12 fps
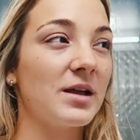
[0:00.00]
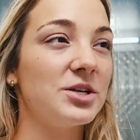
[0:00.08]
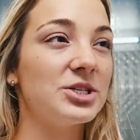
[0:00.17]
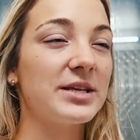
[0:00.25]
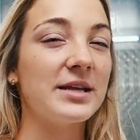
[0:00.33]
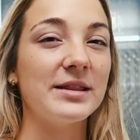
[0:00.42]

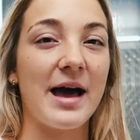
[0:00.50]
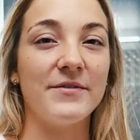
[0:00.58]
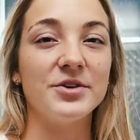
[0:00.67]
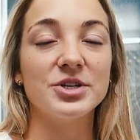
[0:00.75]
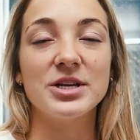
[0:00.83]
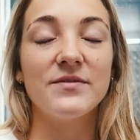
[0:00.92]
just like
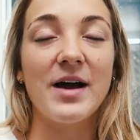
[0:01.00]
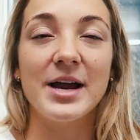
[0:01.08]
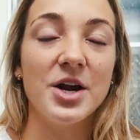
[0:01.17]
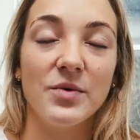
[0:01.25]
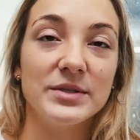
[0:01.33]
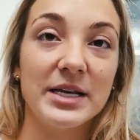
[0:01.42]
lavender stuff
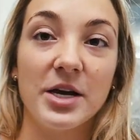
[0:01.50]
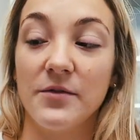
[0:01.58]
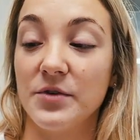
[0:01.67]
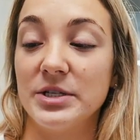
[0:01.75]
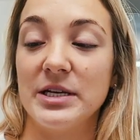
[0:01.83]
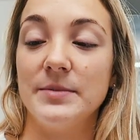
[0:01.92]
I know is like
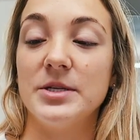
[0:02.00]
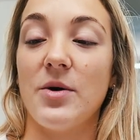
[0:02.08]
good for sleep.